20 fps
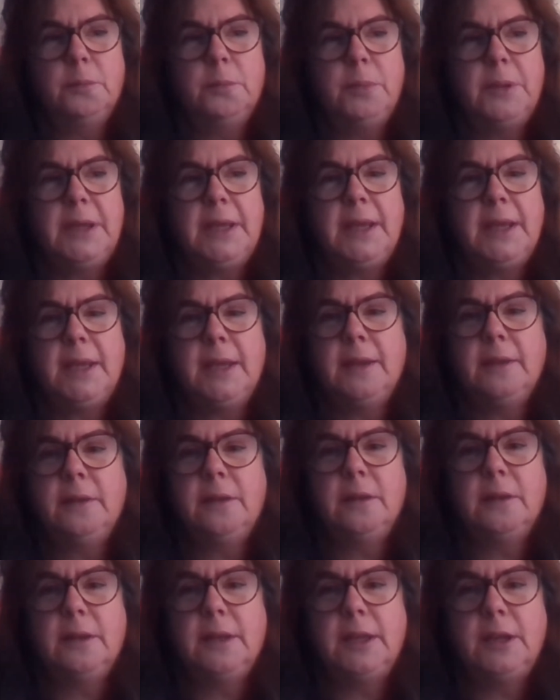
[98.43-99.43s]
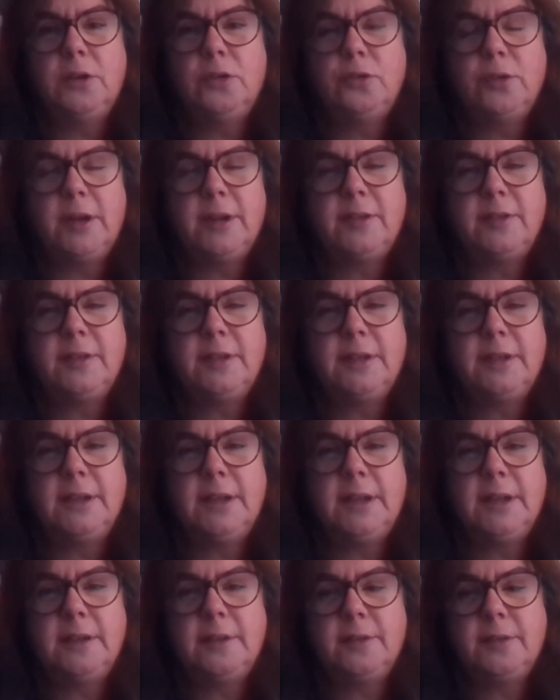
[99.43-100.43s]
being interested
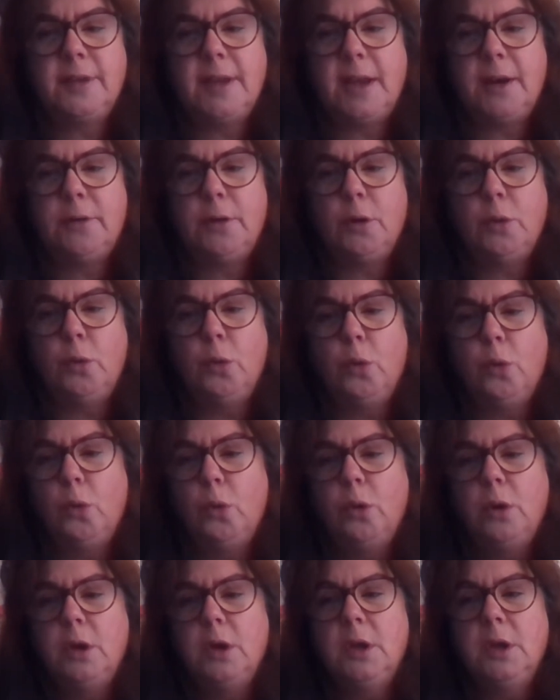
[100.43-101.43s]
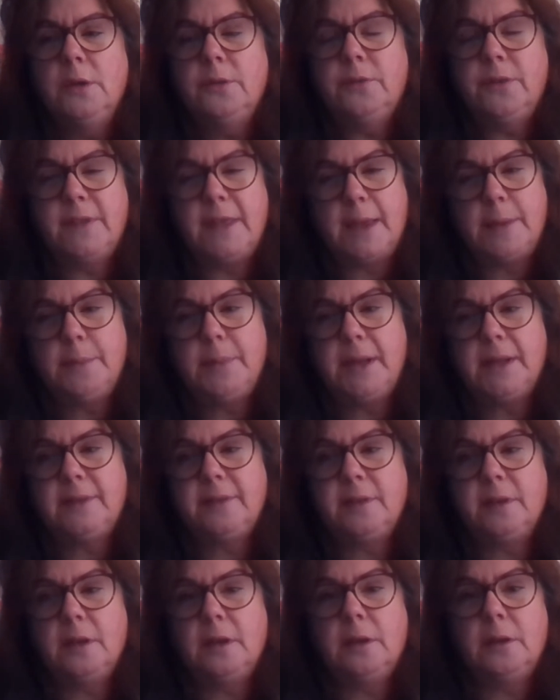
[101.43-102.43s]
in tarot, or for that
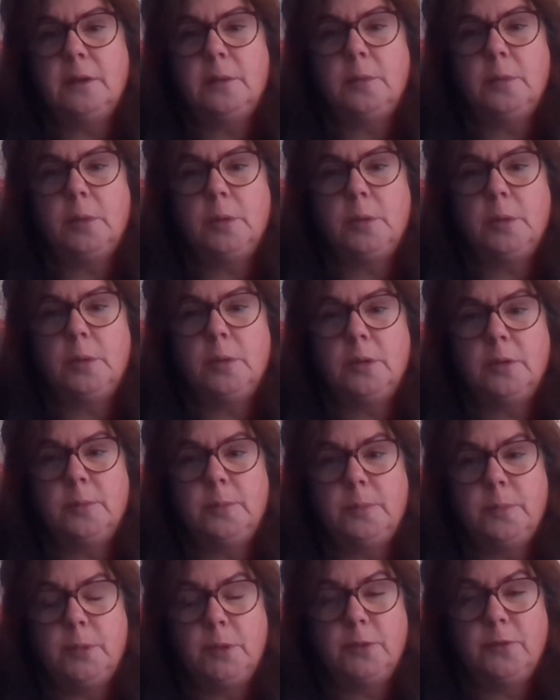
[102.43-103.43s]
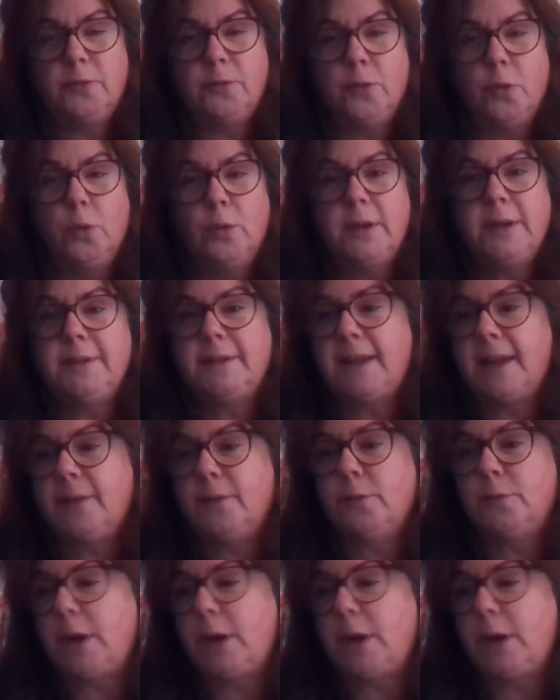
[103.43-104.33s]
matter falling down the